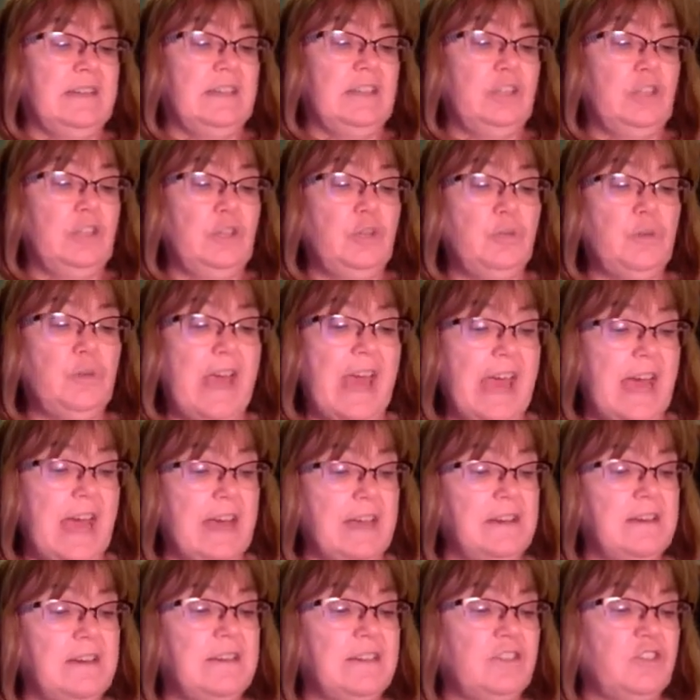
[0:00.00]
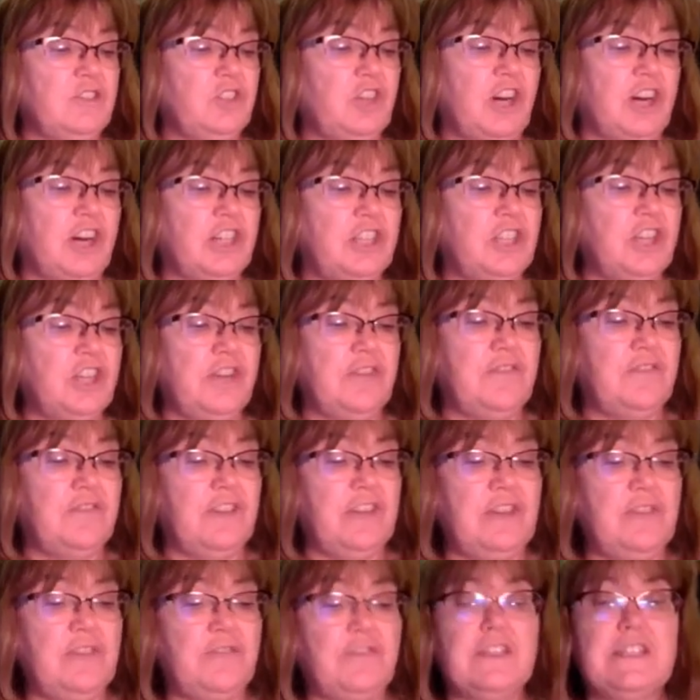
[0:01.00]
you can charge a
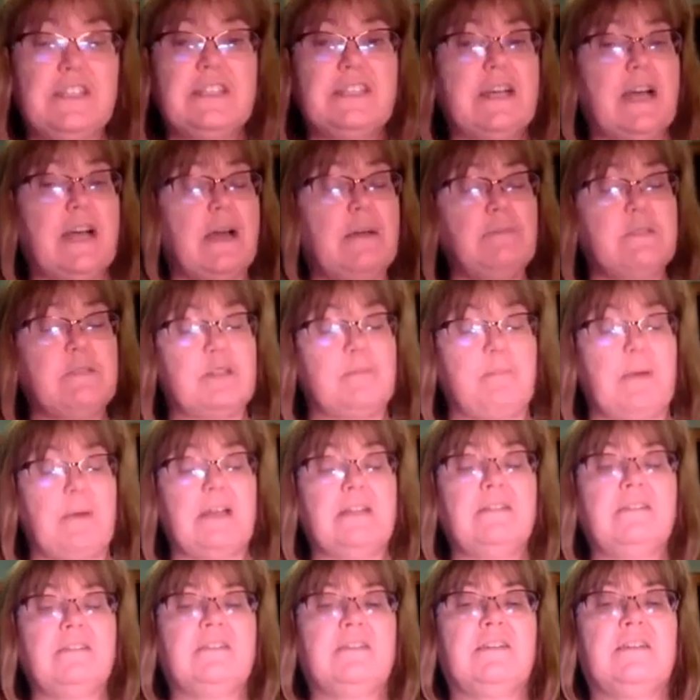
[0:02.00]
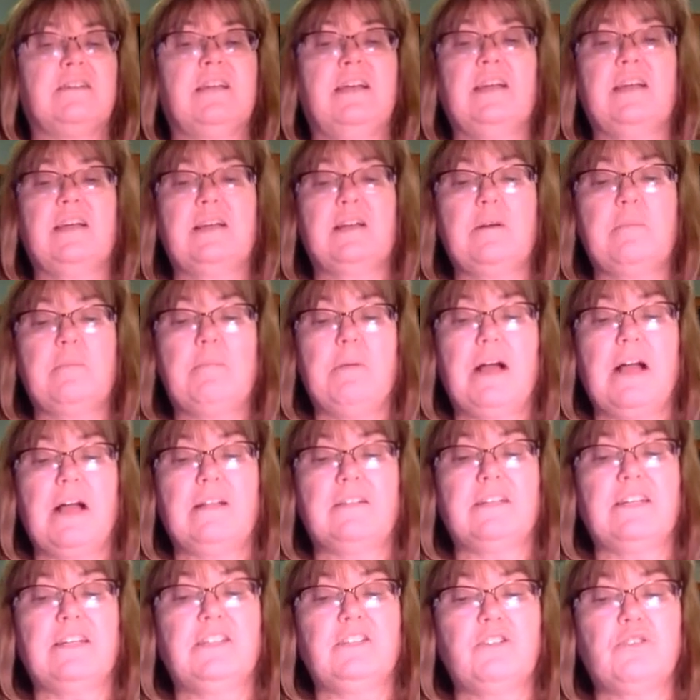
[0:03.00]
fee for the time spent in
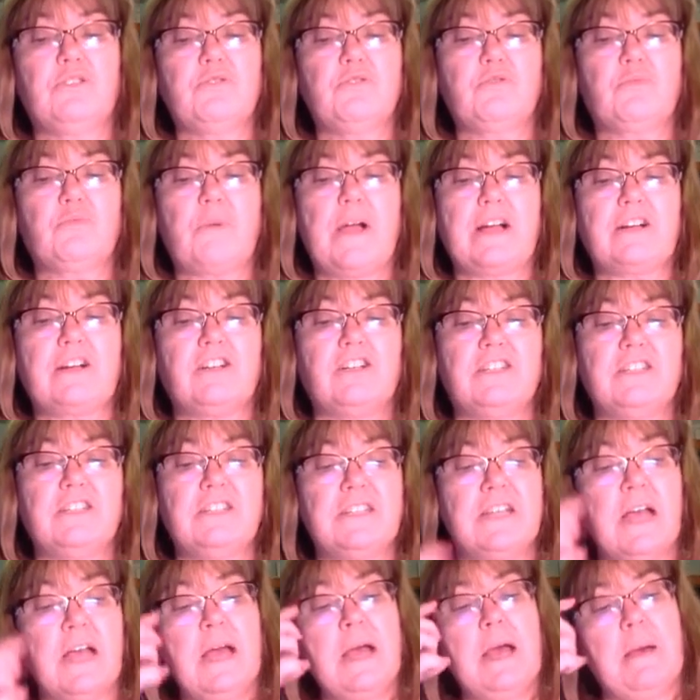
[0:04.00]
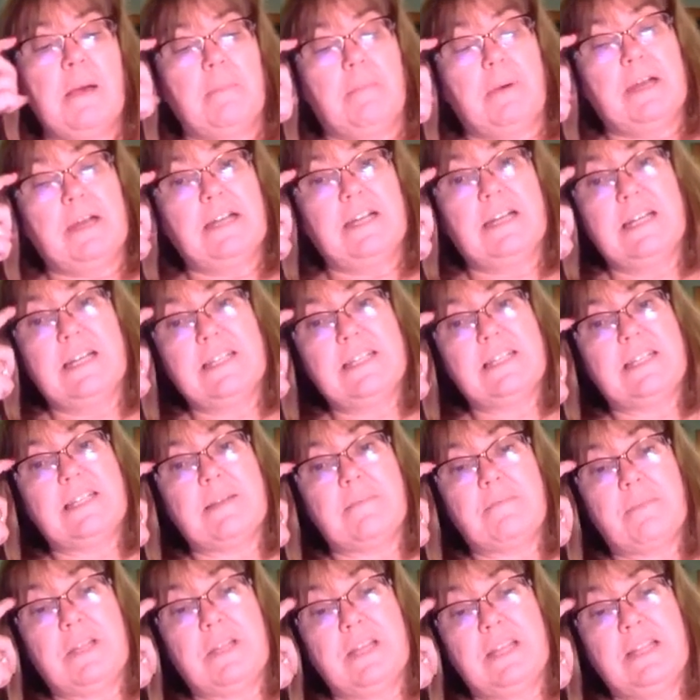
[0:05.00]
compiling those records, but it is
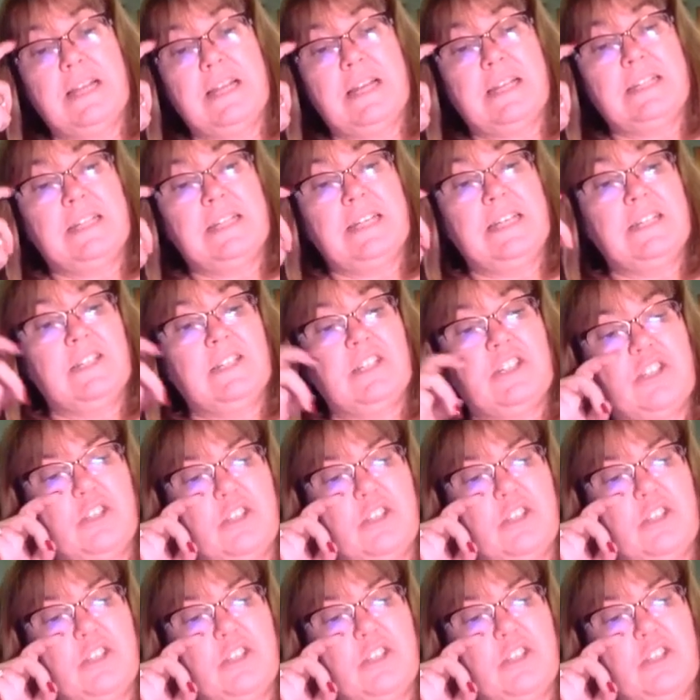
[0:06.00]
something that needs